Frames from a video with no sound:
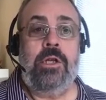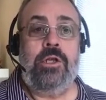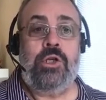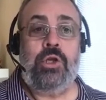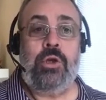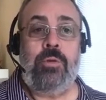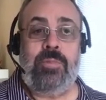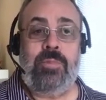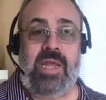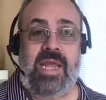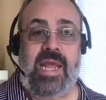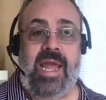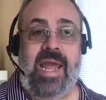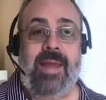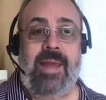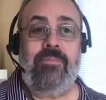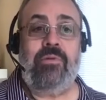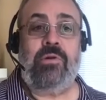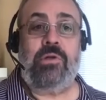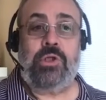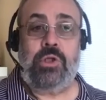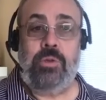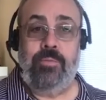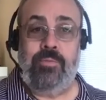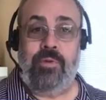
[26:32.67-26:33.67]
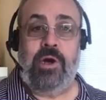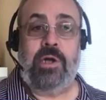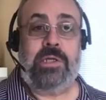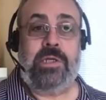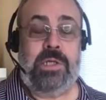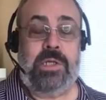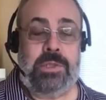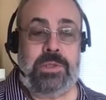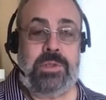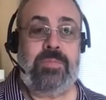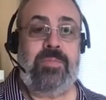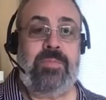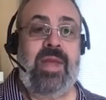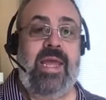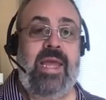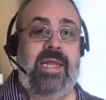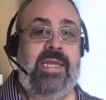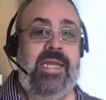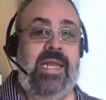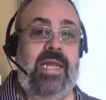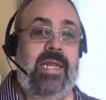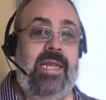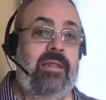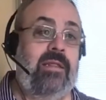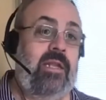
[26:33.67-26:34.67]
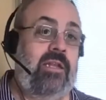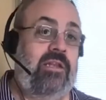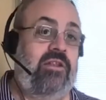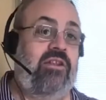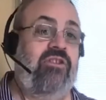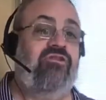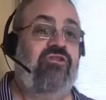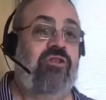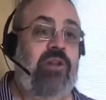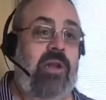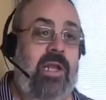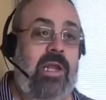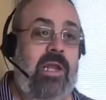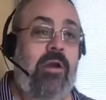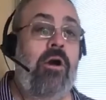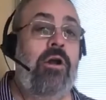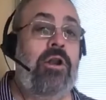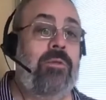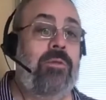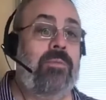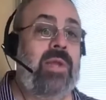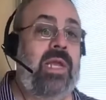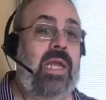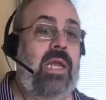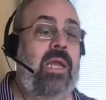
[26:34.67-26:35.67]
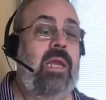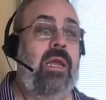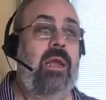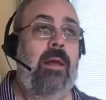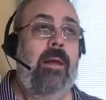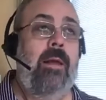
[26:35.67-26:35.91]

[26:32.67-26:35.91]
to be able to participate in the digital economy